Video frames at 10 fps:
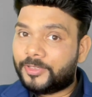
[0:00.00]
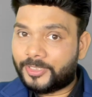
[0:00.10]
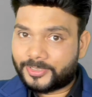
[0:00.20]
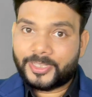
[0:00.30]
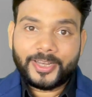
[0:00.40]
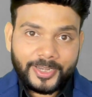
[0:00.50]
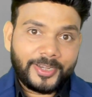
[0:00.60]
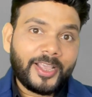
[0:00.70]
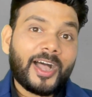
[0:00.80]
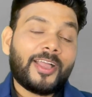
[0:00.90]
years in
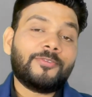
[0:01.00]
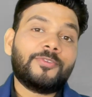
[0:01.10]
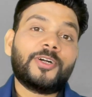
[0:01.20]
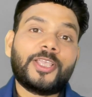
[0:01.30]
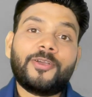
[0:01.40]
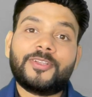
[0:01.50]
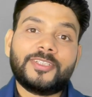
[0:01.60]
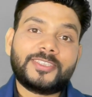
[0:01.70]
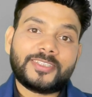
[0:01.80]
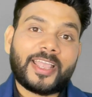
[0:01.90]
India, I am working on
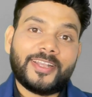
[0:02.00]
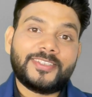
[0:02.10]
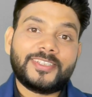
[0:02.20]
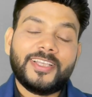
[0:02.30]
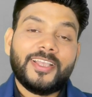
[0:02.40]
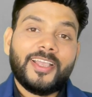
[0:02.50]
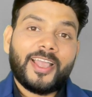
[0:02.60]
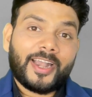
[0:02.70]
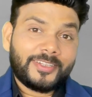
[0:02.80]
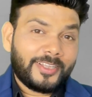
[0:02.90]
this science,
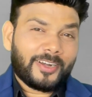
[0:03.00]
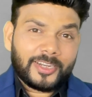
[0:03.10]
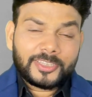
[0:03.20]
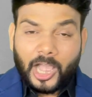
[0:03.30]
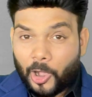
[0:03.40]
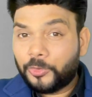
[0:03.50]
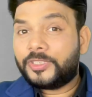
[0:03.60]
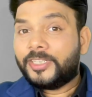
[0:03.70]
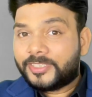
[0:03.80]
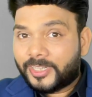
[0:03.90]
and there are
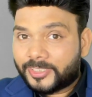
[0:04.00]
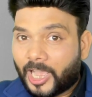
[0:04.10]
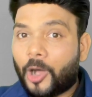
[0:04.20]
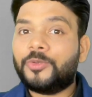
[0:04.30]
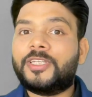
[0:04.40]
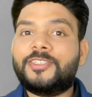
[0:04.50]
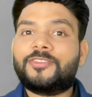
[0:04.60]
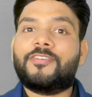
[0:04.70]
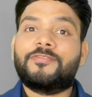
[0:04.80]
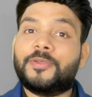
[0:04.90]
thousands and thousands
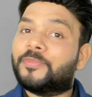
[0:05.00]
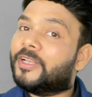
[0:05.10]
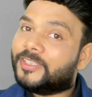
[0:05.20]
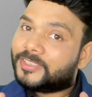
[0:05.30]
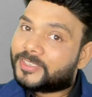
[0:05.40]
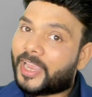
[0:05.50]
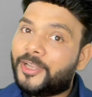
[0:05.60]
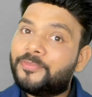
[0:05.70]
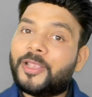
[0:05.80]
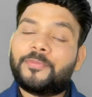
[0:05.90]
of people
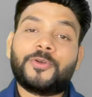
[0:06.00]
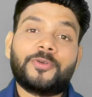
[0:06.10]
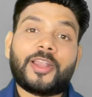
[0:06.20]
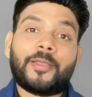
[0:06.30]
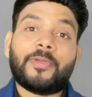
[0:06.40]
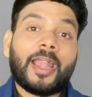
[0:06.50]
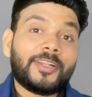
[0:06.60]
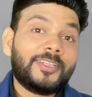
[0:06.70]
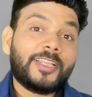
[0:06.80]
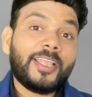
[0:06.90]
inside my program,
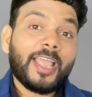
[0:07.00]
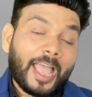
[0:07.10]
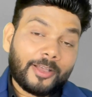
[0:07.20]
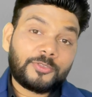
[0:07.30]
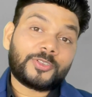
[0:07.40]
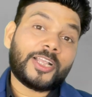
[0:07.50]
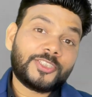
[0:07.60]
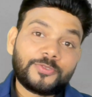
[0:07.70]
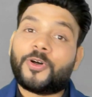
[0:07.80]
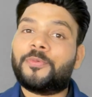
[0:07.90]
and they have
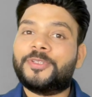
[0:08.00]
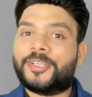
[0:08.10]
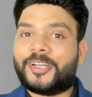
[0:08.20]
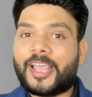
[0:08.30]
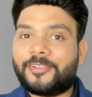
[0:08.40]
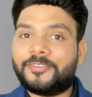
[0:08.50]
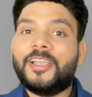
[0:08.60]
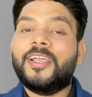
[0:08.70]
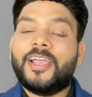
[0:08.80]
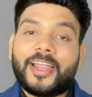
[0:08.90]
transformed their life,
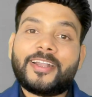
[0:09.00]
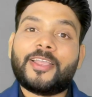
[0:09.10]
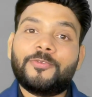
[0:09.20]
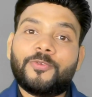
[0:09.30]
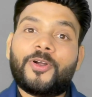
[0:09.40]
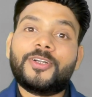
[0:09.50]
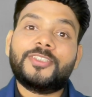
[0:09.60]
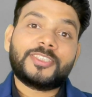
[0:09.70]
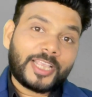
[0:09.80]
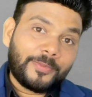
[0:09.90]
and I want
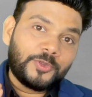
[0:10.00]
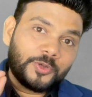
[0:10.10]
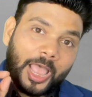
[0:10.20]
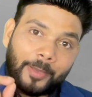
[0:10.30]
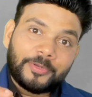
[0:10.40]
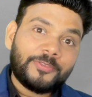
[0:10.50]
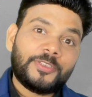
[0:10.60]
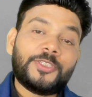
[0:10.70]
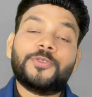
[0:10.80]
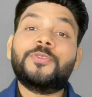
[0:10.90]
same to happen
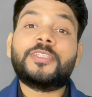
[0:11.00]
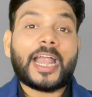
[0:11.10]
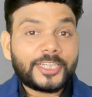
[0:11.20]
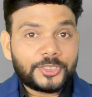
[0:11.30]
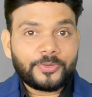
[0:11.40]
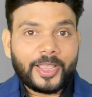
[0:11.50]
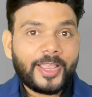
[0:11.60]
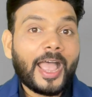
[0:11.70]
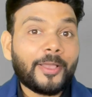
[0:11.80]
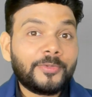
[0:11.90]
with you. That's why
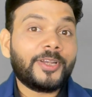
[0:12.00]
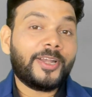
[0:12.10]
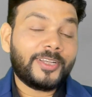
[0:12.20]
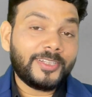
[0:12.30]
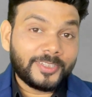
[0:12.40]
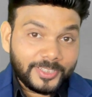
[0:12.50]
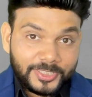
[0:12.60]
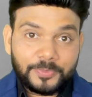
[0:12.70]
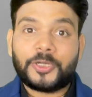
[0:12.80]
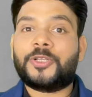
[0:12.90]
I am creating
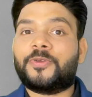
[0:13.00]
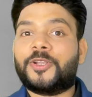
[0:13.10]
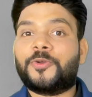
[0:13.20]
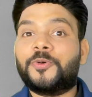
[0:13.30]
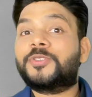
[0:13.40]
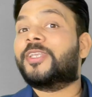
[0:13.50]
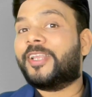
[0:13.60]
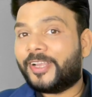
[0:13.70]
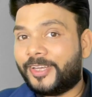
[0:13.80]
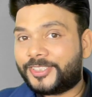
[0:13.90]
this particular course in
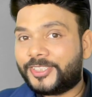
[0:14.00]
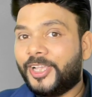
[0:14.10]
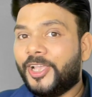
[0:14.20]
English,